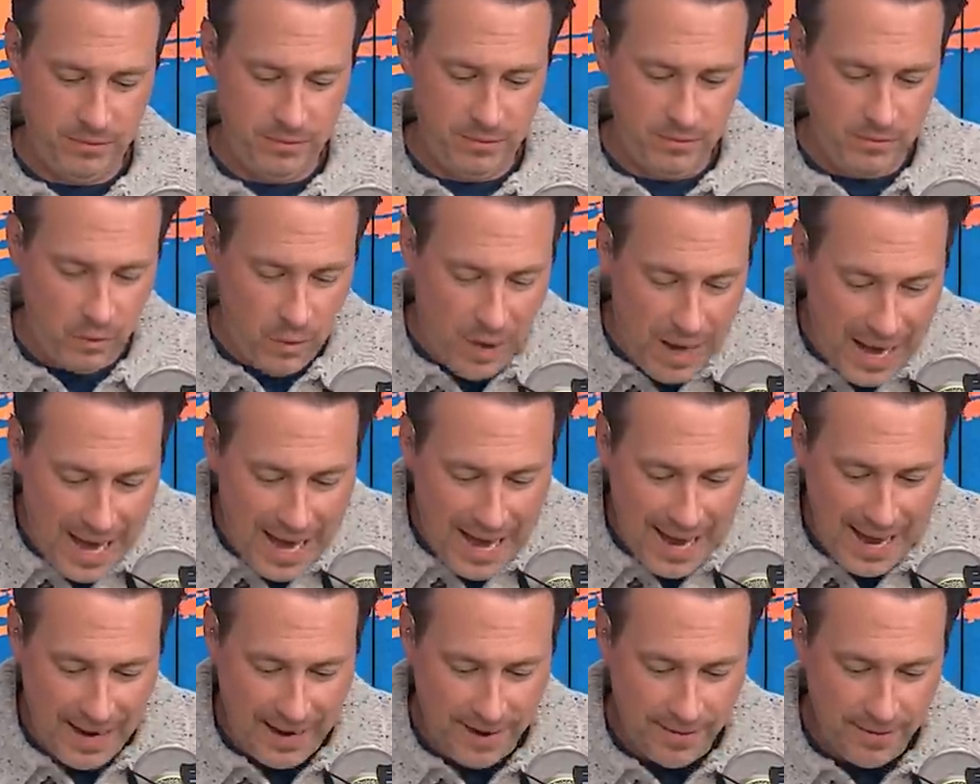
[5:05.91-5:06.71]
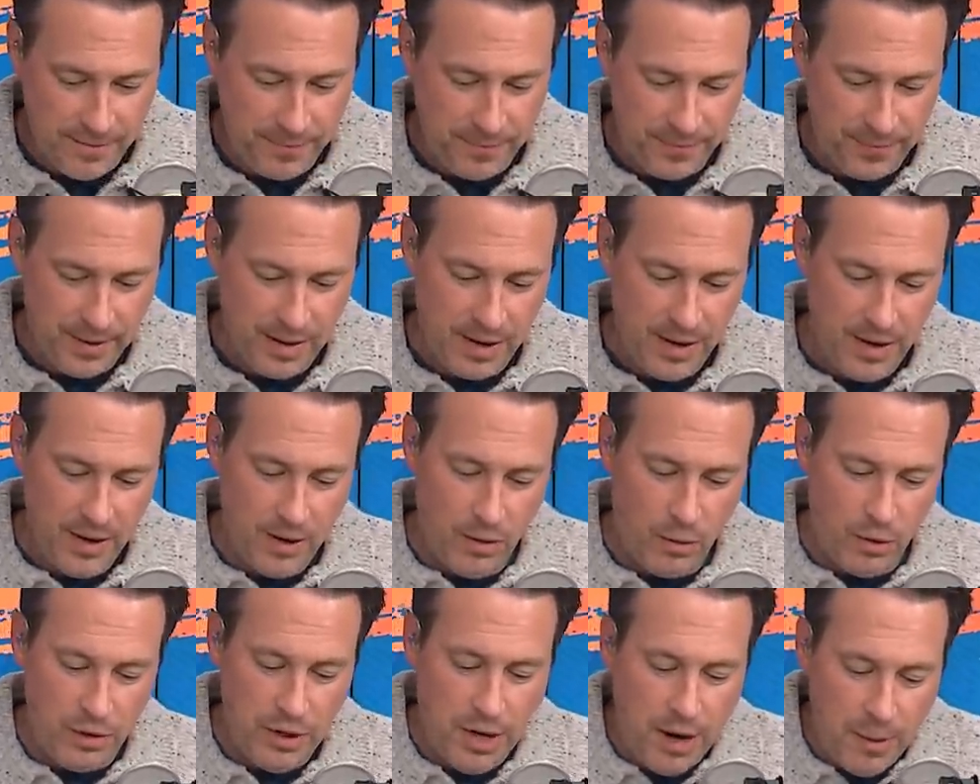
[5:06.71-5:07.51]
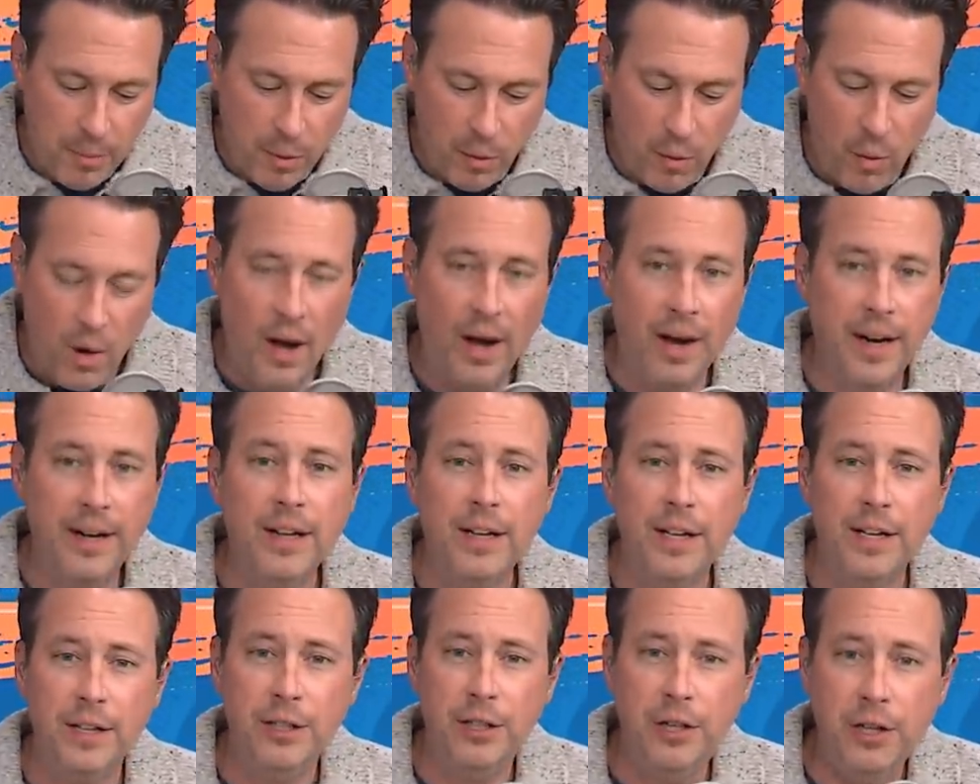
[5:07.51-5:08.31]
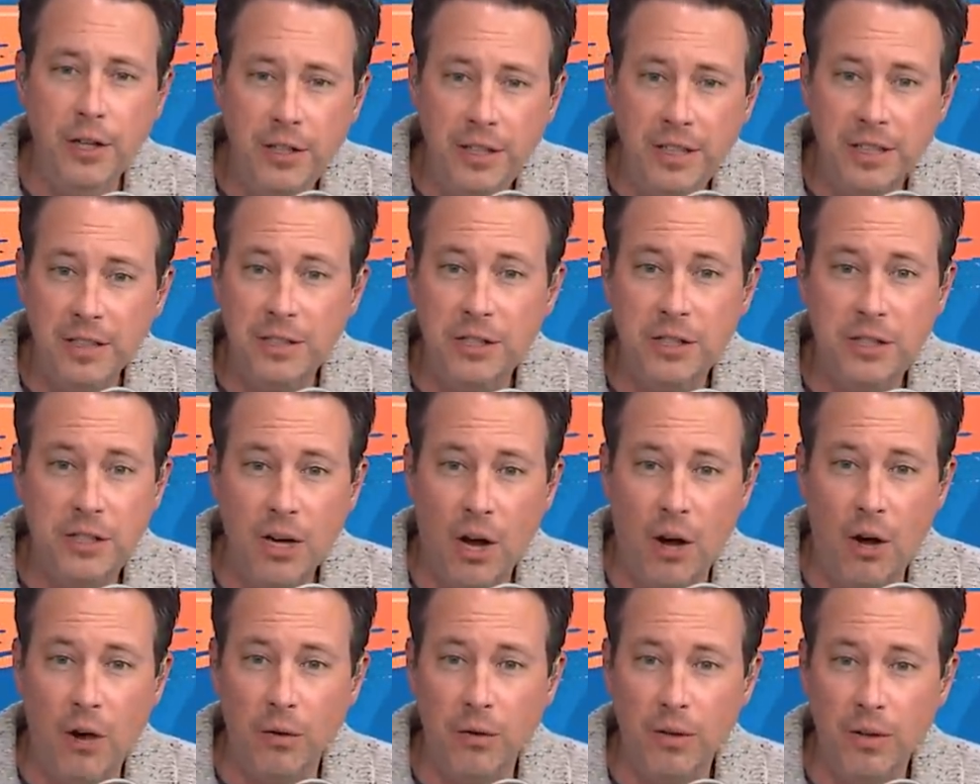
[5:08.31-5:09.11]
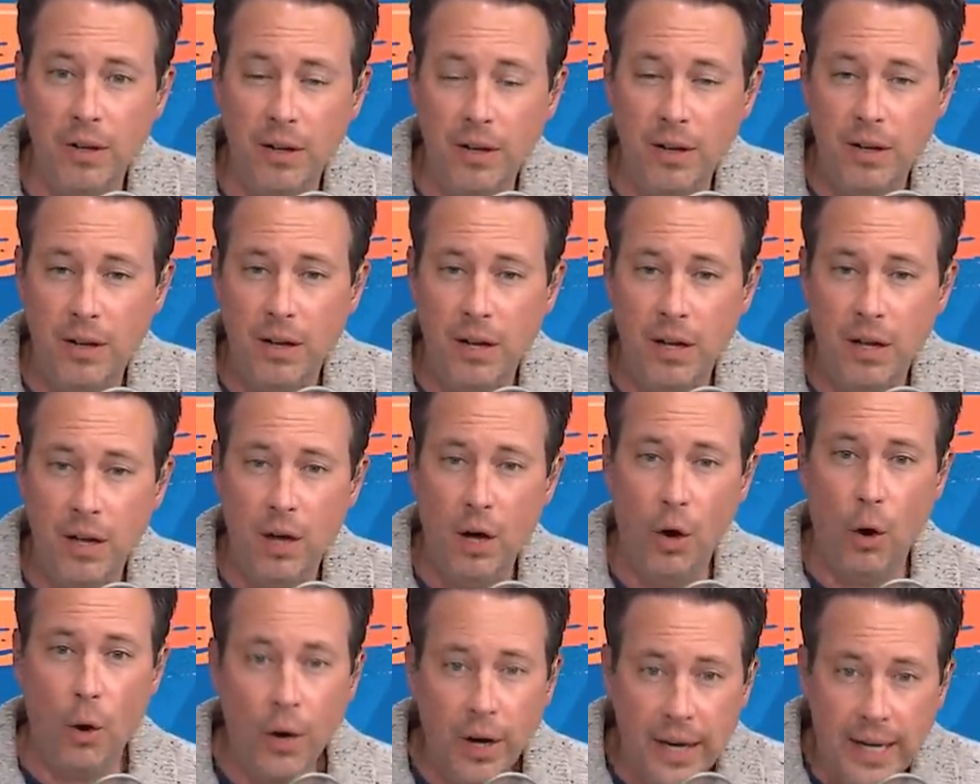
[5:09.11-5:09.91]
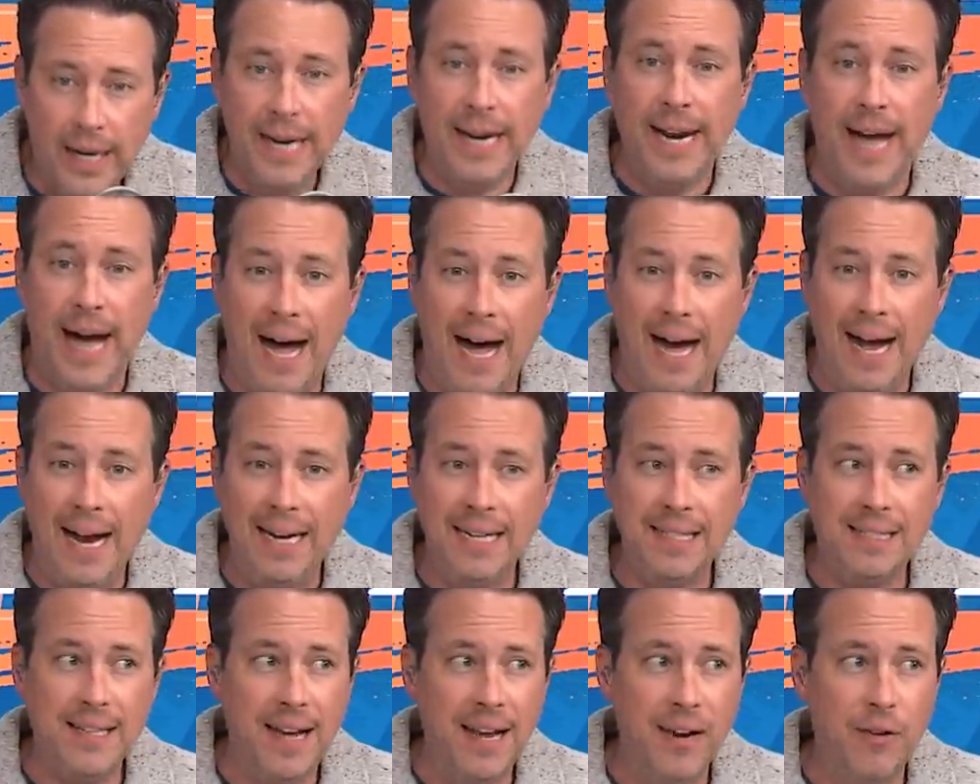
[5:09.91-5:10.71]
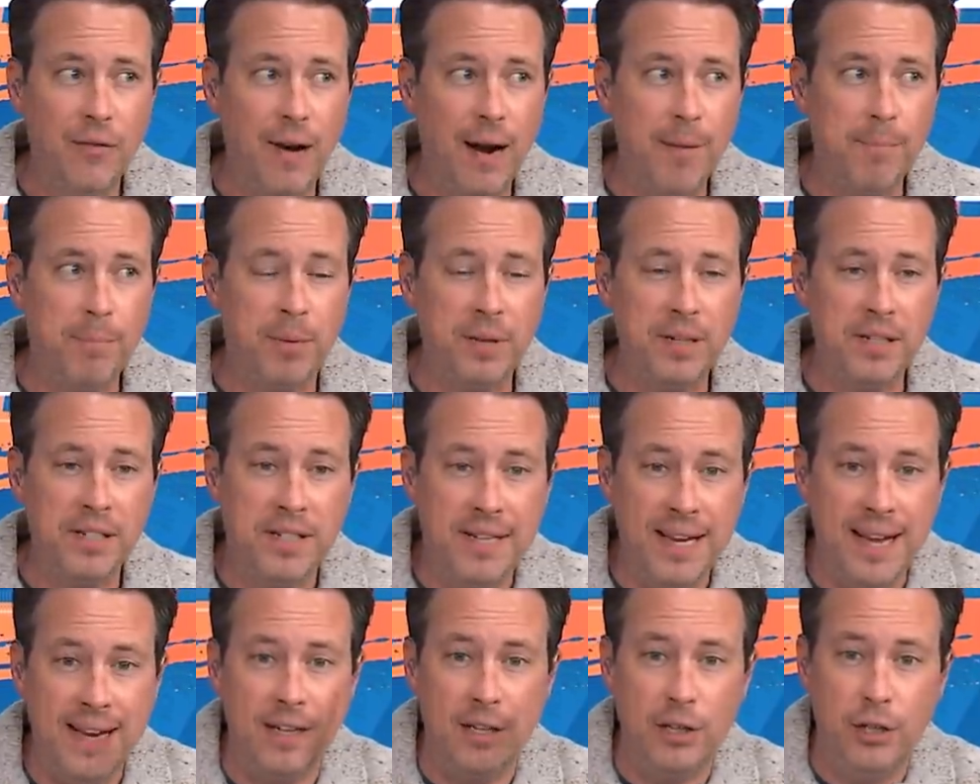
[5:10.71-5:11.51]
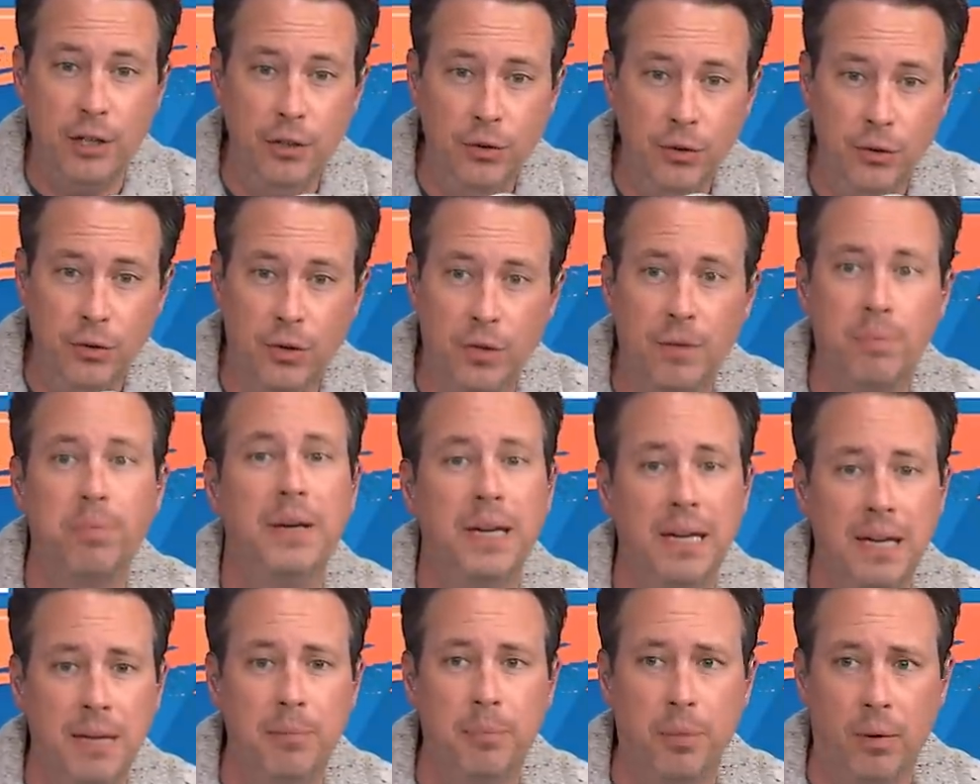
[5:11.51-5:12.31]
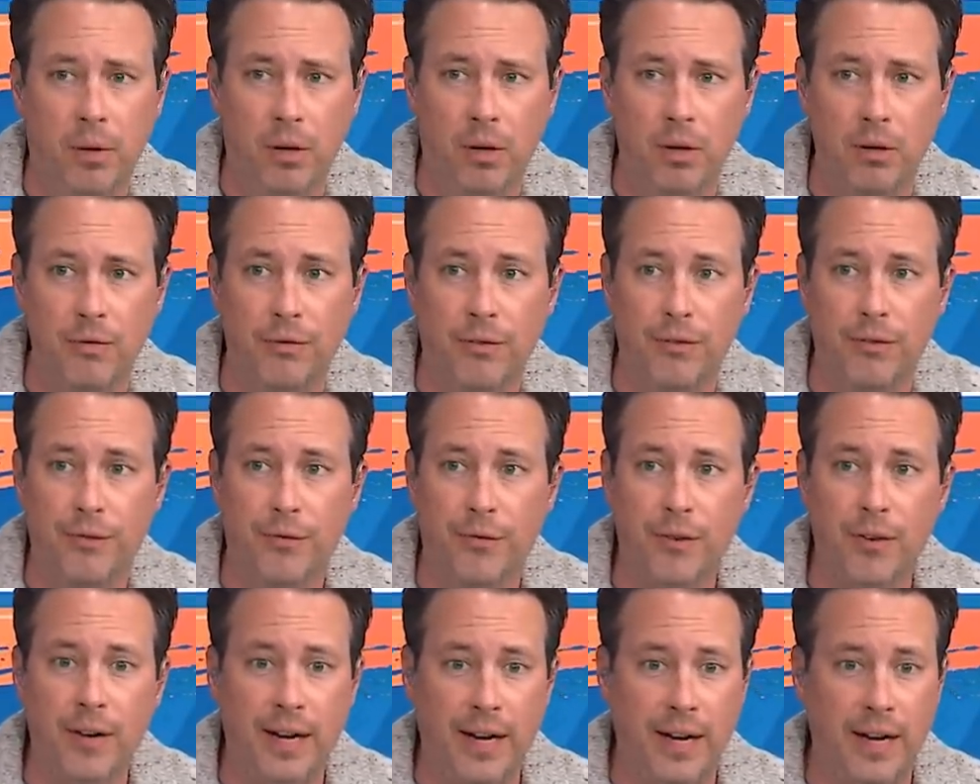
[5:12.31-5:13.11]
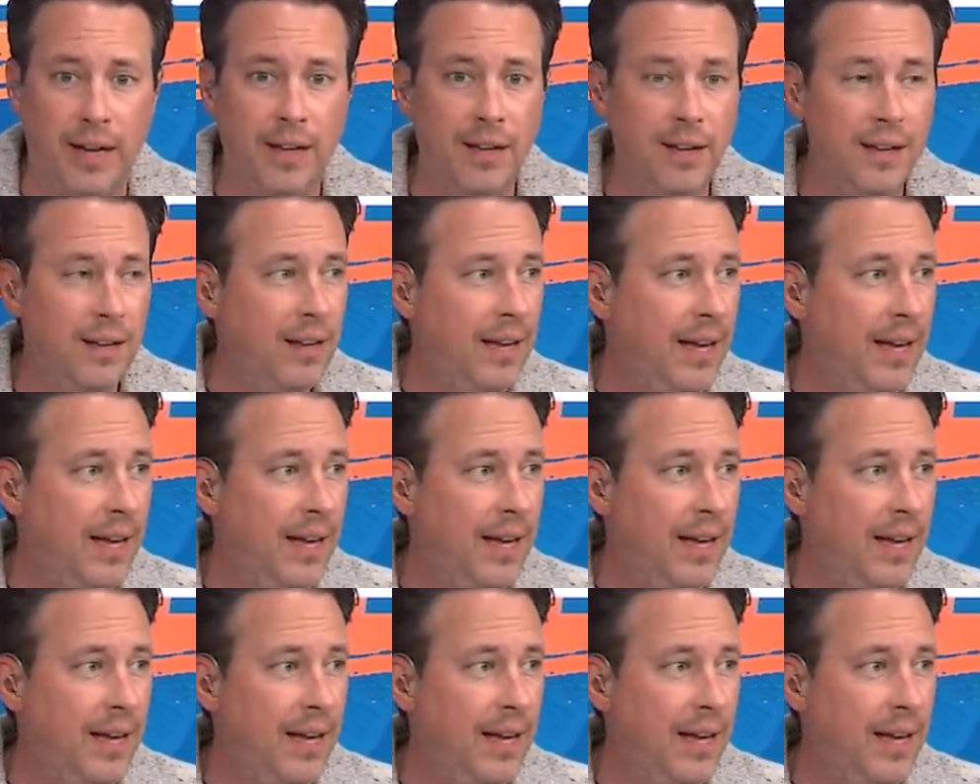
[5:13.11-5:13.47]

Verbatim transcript: Why? Well, number one, unions don't organize and represent you, the people, for free.